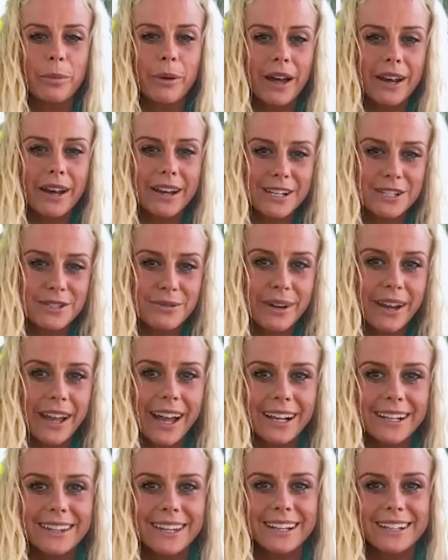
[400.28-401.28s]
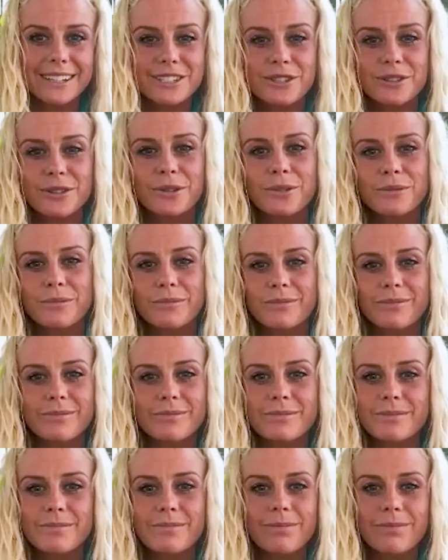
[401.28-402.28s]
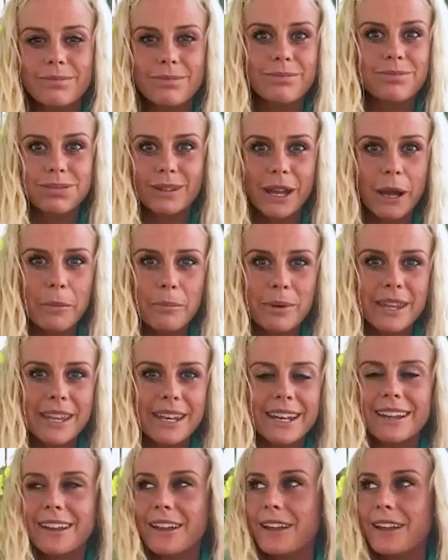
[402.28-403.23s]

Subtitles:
body is reacting to competing,